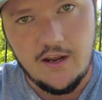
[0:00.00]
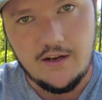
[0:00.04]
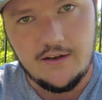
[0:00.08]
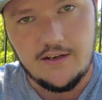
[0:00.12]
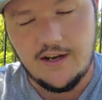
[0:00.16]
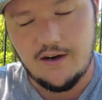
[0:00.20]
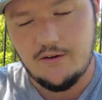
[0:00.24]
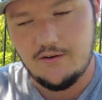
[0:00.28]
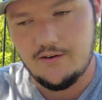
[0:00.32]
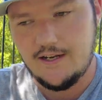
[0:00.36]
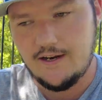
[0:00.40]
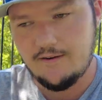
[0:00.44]

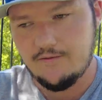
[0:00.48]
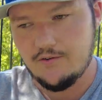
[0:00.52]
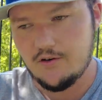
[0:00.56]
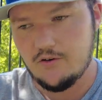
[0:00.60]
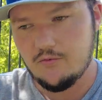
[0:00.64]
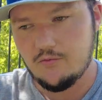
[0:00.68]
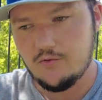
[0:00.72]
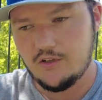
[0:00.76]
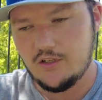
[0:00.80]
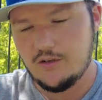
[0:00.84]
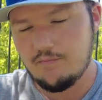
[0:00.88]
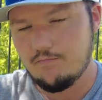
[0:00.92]
Now, it never
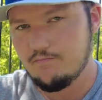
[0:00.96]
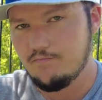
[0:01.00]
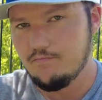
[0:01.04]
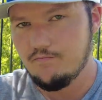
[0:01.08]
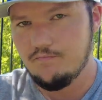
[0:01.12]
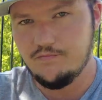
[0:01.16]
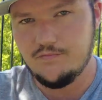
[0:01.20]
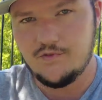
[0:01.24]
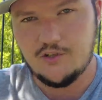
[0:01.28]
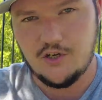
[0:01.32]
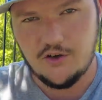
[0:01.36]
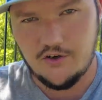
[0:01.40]
really
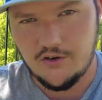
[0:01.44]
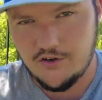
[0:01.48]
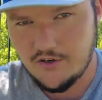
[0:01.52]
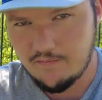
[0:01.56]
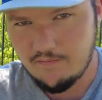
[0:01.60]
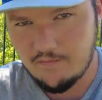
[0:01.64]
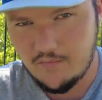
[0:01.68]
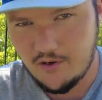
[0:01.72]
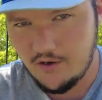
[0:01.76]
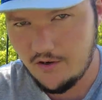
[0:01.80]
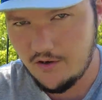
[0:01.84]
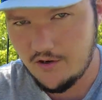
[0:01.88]
turned
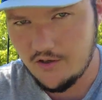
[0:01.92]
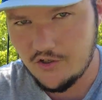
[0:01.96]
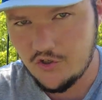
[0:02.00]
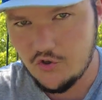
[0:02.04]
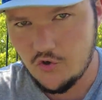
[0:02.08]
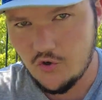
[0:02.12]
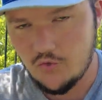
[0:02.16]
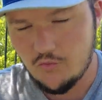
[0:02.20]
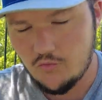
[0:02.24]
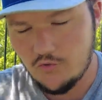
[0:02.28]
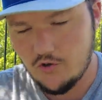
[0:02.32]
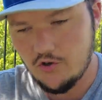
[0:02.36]
and burned
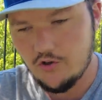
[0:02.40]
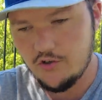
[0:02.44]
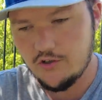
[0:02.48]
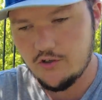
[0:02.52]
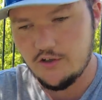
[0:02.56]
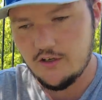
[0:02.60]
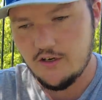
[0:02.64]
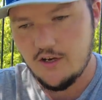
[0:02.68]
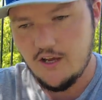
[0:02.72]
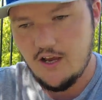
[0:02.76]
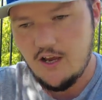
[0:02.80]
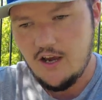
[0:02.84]
into a
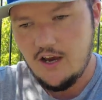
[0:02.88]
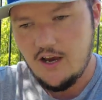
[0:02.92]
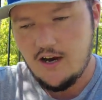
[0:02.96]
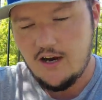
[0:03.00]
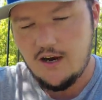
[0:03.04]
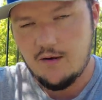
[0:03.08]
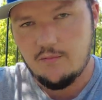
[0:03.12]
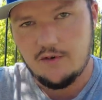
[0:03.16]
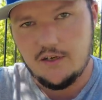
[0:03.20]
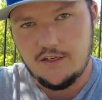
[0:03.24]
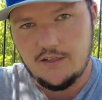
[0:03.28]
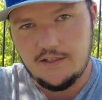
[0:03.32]
roller,
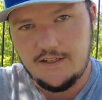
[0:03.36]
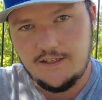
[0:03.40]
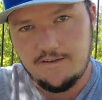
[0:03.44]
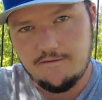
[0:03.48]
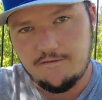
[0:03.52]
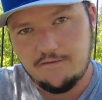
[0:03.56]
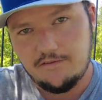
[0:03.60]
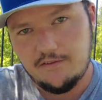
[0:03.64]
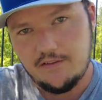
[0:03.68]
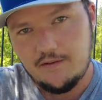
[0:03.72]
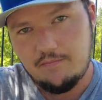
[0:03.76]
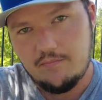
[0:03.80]
but it did
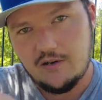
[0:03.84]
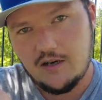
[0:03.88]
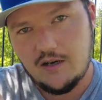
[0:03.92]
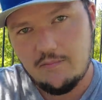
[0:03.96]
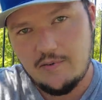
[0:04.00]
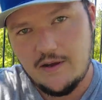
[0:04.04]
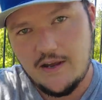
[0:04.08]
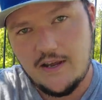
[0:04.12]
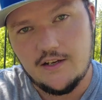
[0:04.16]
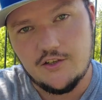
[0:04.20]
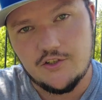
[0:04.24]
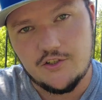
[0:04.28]
flip
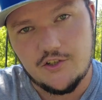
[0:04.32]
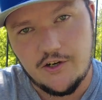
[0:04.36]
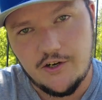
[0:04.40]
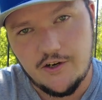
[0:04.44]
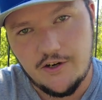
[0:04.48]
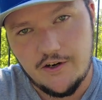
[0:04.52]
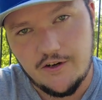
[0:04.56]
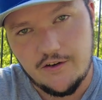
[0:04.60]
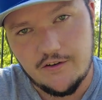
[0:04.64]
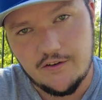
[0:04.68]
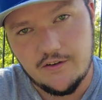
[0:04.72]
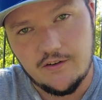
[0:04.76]
up and
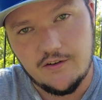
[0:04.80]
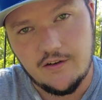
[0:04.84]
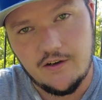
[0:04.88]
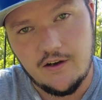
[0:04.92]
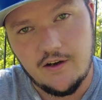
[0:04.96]
turn